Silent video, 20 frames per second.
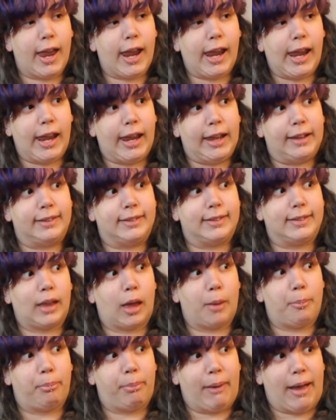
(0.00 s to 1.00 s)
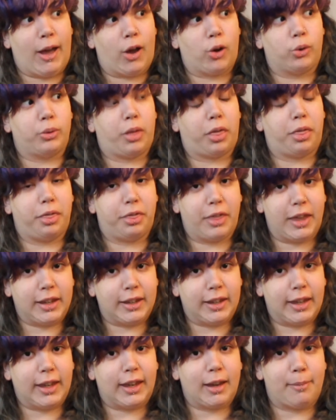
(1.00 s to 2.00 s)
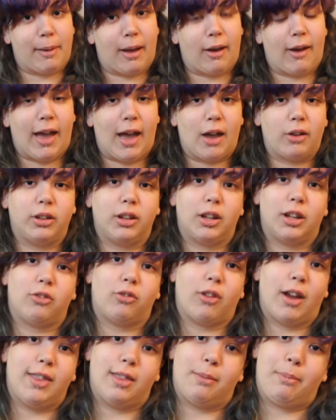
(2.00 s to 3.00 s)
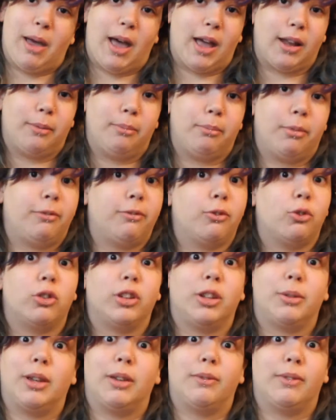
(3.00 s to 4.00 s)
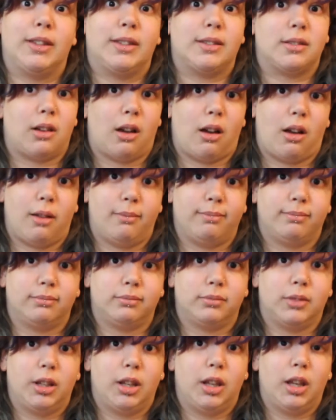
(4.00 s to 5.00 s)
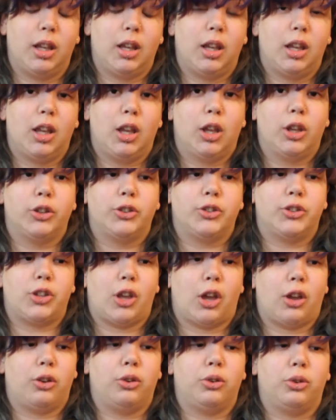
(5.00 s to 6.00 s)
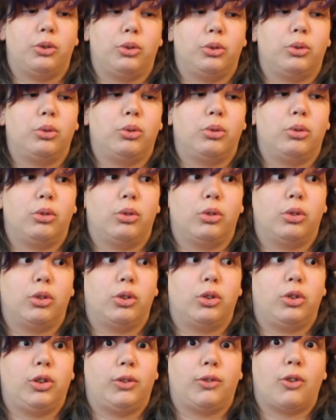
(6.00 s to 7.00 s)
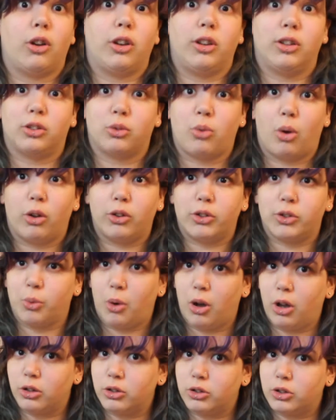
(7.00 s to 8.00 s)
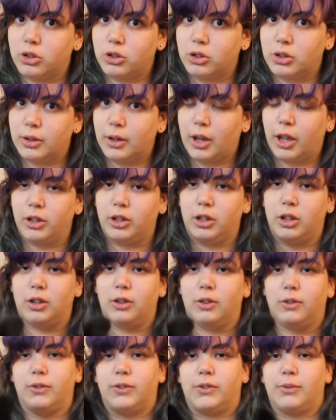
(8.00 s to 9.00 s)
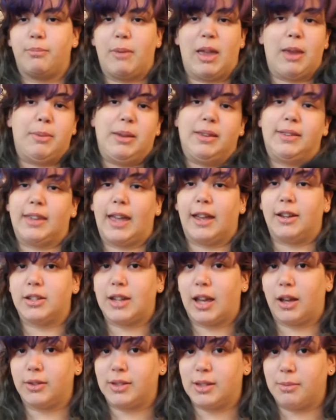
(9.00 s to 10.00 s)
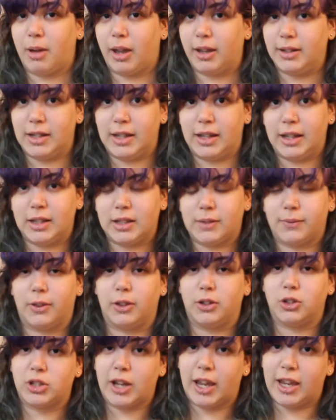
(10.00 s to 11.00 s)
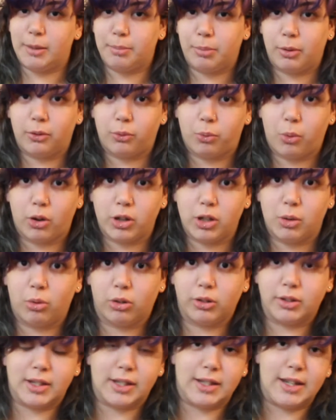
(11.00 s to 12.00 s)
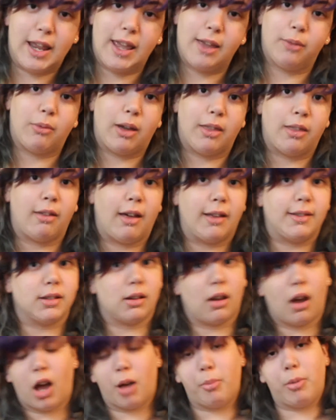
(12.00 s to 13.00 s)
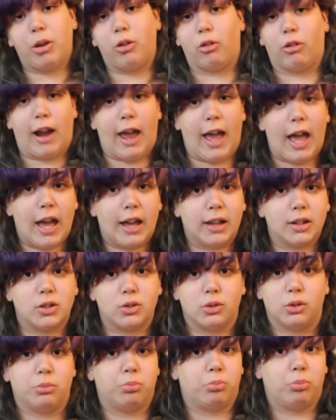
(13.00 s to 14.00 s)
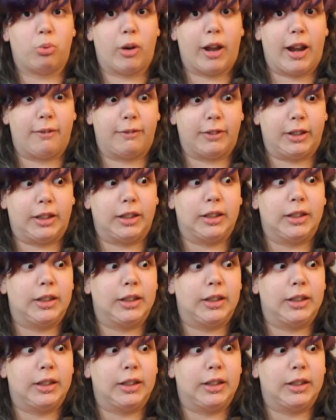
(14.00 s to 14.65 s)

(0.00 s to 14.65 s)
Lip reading: It's about thinking about how you're going to write the pattern before you even start. So you've got your swatch and you've maybe sketched out some ideas for the shape of what you want to knit, whether that's a garment or a hat or whatever.